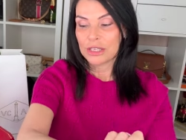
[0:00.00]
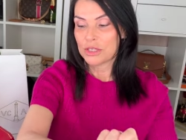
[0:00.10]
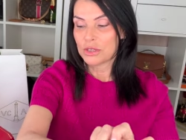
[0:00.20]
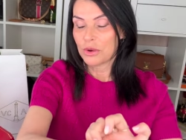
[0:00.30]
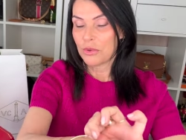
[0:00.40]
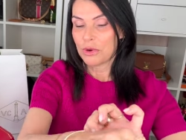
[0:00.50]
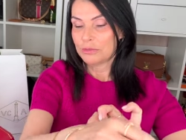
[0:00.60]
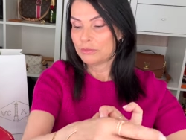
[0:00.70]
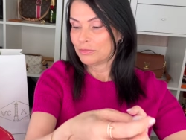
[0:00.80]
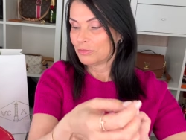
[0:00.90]
So
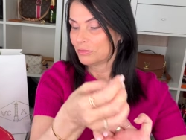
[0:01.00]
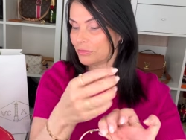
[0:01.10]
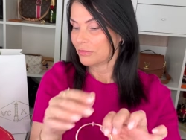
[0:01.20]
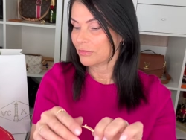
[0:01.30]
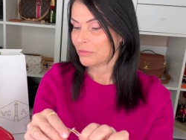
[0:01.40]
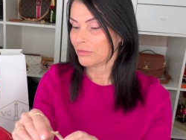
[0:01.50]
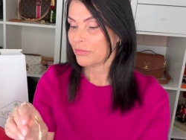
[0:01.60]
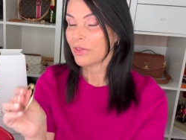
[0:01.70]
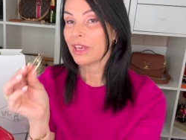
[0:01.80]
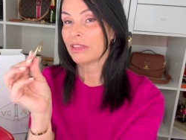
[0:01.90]

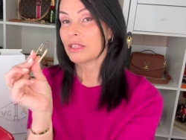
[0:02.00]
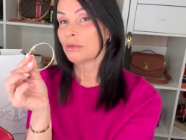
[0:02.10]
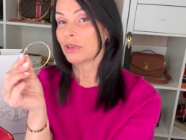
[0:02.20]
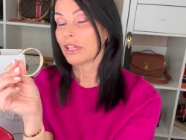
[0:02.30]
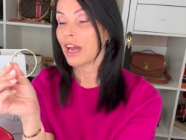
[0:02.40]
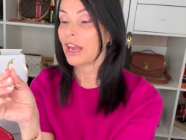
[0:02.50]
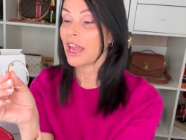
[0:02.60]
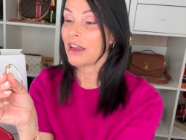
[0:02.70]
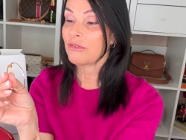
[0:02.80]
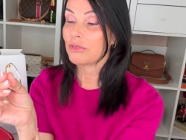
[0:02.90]
this one I
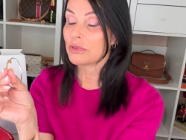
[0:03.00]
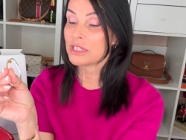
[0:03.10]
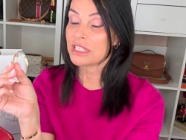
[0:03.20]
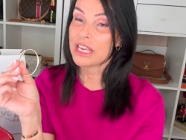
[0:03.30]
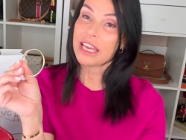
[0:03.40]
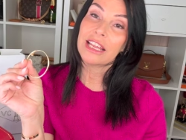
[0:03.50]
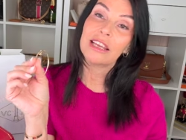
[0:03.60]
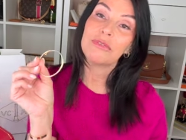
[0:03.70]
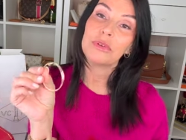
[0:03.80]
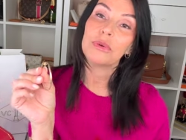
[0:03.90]
have for sale
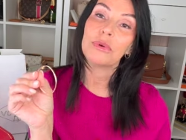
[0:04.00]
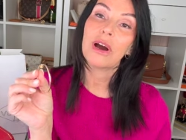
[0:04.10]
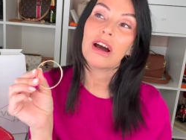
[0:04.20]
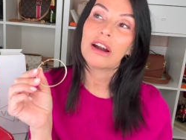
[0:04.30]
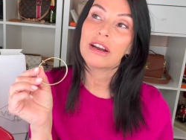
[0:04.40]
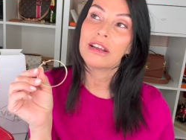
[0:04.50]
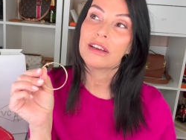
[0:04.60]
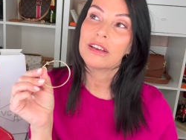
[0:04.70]
if you are